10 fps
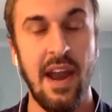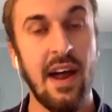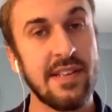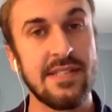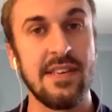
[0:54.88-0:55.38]
and
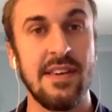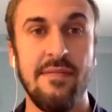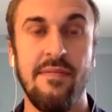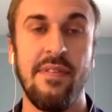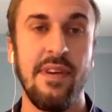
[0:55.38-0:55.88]

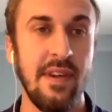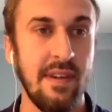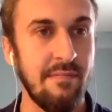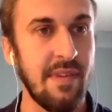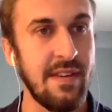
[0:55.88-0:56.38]
honestly,
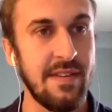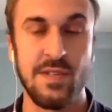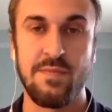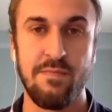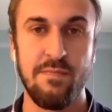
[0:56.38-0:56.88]
the
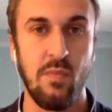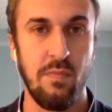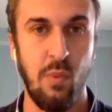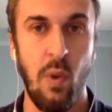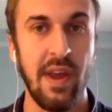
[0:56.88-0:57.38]
easiest
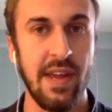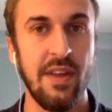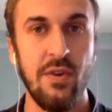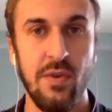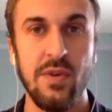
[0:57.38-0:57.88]
way to
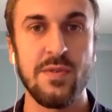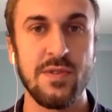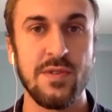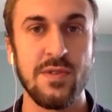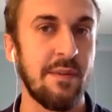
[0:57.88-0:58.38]
get new
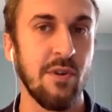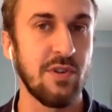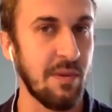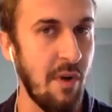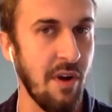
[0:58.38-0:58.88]
users is in
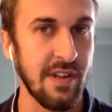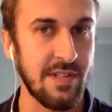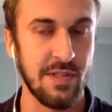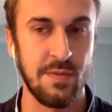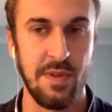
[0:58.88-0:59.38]
emerging
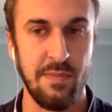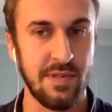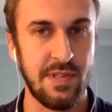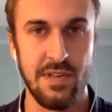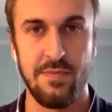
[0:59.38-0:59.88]
markets, just with the mm-hmm.
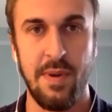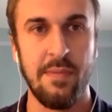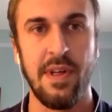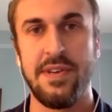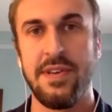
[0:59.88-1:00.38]
percentage of
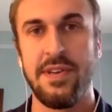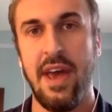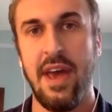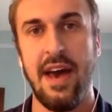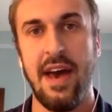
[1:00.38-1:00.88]
people that don't
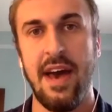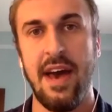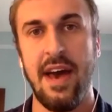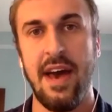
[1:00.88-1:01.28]
have it,